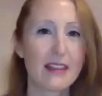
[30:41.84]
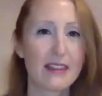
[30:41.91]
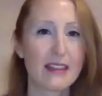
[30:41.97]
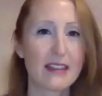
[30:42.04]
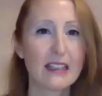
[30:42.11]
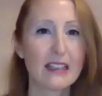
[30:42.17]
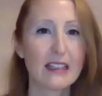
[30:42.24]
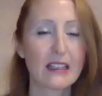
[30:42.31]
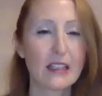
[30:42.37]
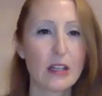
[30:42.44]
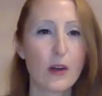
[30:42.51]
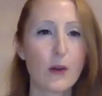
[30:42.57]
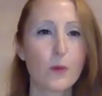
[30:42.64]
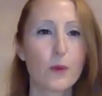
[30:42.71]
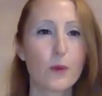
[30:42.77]
think, you
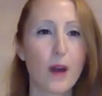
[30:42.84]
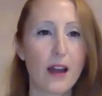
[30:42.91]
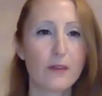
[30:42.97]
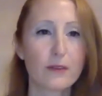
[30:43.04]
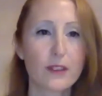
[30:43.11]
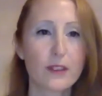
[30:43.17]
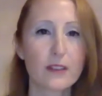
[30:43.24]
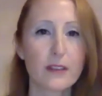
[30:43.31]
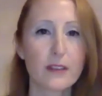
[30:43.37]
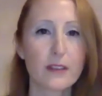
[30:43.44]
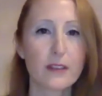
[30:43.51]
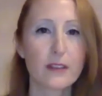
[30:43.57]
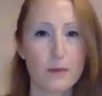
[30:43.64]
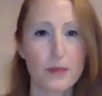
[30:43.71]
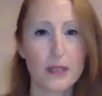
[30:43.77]
know, I really
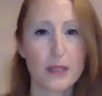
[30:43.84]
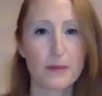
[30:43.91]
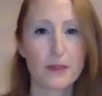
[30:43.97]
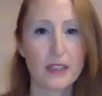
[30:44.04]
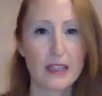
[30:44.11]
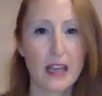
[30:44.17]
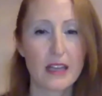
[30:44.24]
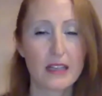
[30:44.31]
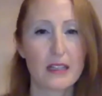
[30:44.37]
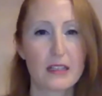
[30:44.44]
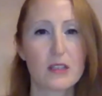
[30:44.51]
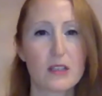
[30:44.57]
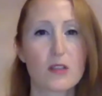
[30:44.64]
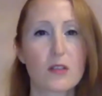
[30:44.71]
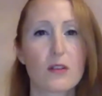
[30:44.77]
want people to get
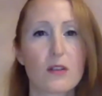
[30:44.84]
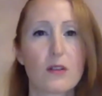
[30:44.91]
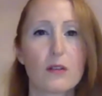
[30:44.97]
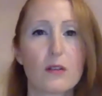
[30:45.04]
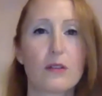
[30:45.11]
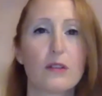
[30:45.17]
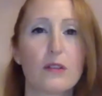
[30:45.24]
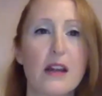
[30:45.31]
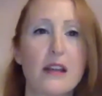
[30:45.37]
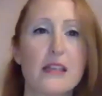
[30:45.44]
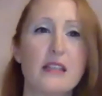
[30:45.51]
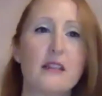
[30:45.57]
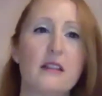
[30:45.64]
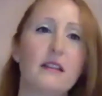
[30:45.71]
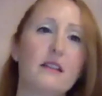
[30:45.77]
into the whole
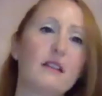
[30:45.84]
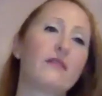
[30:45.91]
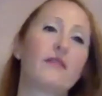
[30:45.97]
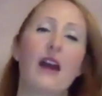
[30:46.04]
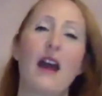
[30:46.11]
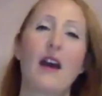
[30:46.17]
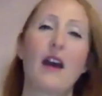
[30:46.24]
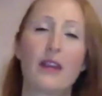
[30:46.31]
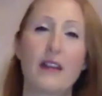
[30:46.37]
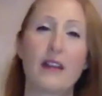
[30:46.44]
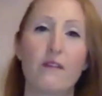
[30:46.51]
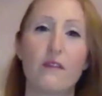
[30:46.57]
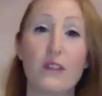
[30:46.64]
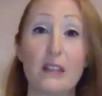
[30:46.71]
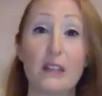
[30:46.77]
idea of how they
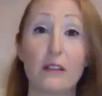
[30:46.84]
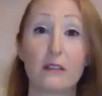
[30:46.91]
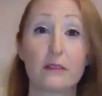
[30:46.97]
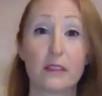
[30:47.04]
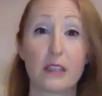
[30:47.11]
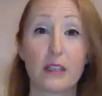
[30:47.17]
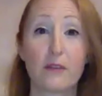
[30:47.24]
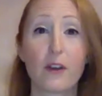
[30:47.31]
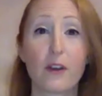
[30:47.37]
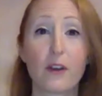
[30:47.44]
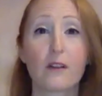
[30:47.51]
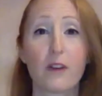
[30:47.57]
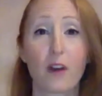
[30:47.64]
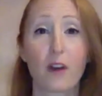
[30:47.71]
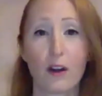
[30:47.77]
feel in front
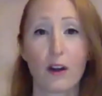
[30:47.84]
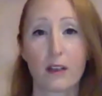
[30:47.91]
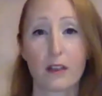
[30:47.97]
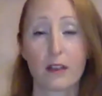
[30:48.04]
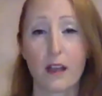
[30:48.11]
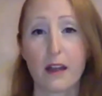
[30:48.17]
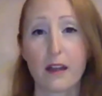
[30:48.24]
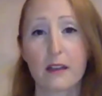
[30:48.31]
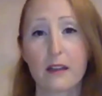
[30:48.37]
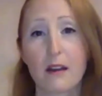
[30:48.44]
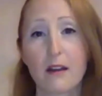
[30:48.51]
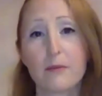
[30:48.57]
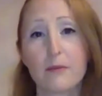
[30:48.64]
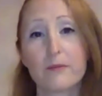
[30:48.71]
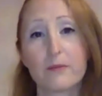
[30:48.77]
of art.
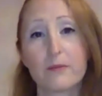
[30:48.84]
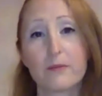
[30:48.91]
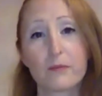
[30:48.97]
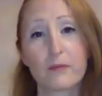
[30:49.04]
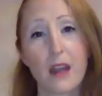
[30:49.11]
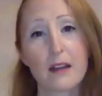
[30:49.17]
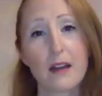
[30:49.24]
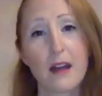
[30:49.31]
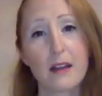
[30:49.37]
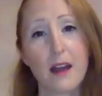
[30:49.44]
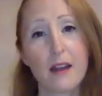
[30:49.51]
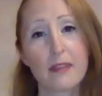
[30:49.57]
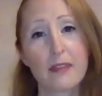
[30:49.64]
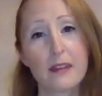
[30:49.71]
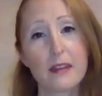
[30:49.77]
And
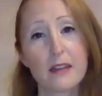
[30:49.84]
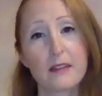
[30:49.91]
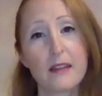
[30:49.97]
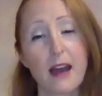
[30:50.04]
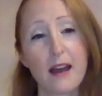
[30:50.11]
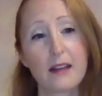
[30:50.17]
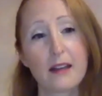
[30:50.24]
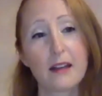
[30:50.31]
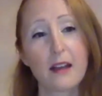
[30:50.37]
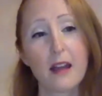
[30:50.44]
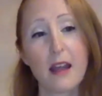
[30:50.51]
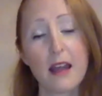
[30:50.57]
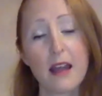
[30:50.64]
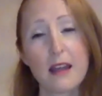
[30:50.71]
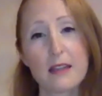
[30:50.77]
I think that
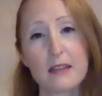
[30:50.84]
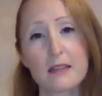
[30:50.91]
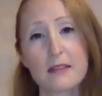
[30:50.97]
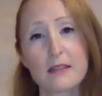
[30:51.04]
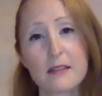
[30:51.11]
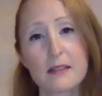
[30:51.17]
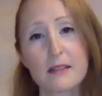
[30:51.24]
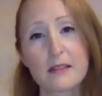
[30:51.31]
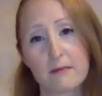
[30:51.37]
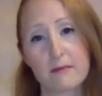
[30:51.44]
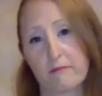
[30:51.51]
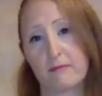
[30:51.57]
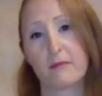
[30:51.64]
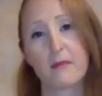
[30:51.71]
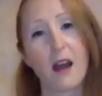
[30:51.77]
it is,
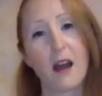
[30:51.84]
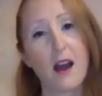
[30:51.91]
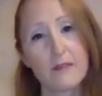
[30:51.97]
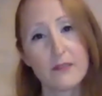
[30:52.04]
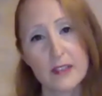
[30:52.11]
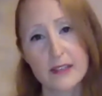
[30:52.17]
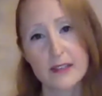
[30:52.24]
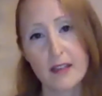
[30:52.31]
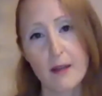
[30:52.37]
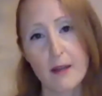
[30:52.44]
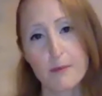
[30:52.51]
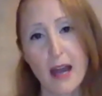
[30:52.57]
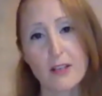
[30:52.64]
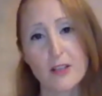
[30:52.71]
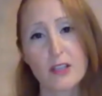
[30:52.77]
obviously I'm
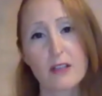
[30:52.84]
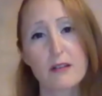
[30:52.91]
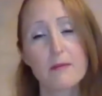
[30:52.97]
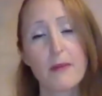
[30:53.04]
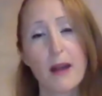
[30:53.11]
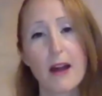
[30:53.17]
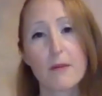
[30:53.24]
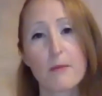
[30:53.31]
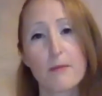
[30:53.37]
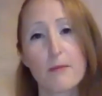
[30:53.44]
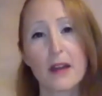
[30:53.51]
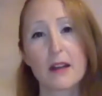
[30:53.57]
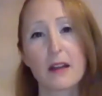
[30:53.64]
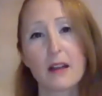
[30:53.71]
passionate about it, but